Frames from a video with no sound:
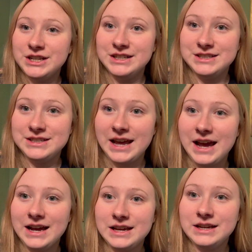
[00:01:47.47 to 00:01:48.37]

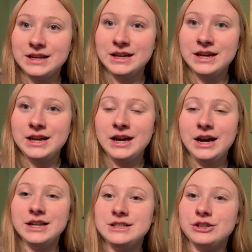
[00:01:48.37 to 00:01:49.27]
stack
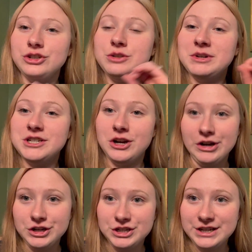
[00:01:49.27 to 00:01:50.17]
until she went to
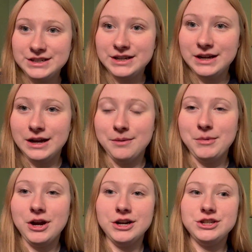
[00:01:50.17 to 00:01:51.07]
Argent.
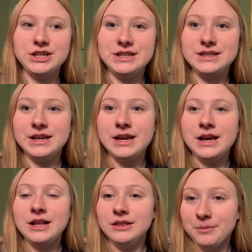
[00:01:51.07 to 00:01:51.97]
Argent
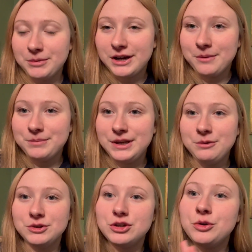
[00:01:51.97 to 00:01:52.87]
Lumber Company
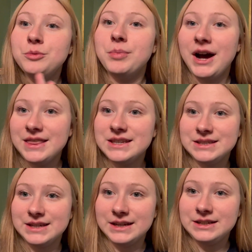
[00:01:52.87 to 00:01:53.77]
was who bought the
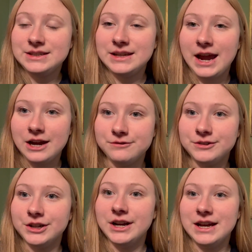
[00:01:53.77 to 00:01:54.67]
6
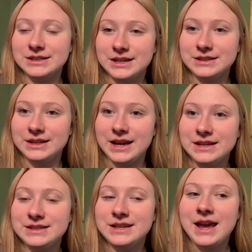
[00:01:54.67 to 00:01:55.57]
after
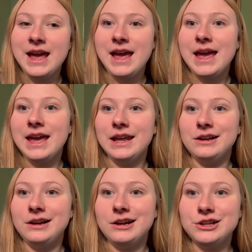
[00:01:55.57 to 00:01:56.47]
SS&S, and
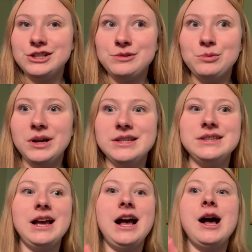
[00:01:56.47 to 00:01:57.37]
Argent was
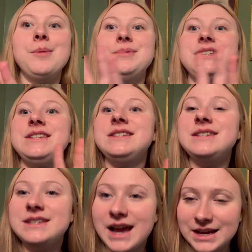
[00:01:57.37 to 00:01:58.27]

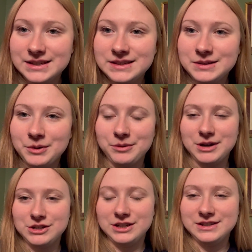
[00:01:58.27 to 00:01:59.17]
obsessed with
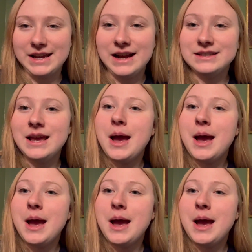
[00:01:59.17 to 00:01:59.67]
Rushton Stacks.